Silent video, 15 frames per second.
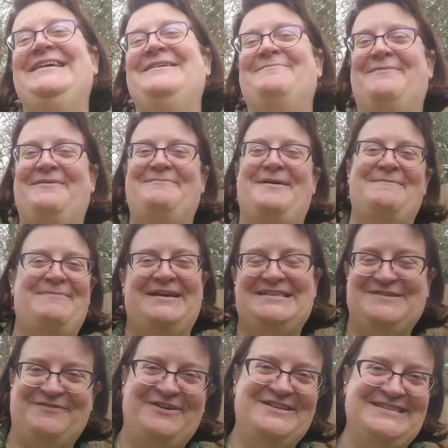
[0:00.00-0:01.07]
One of my
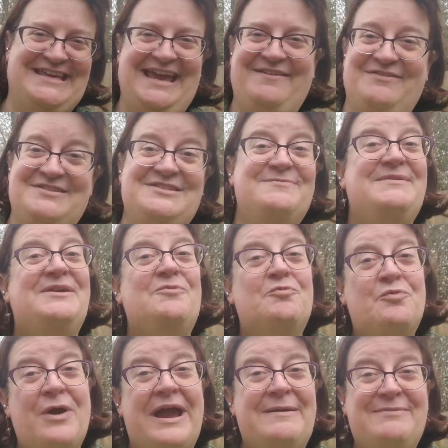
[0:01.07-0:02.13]
best friends gave this to me
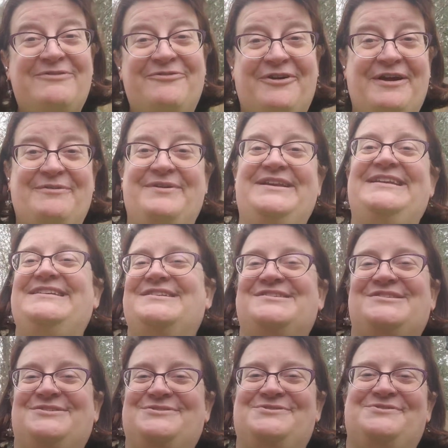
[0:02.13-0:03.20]
right before I went into
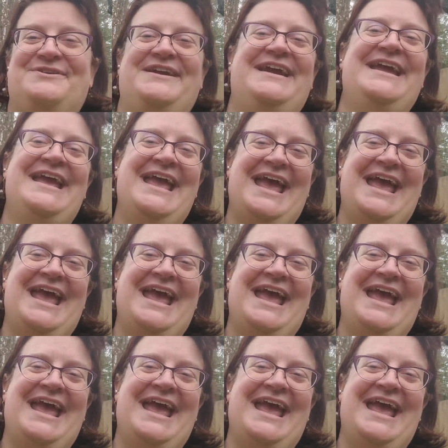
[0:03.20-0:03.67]
surgery.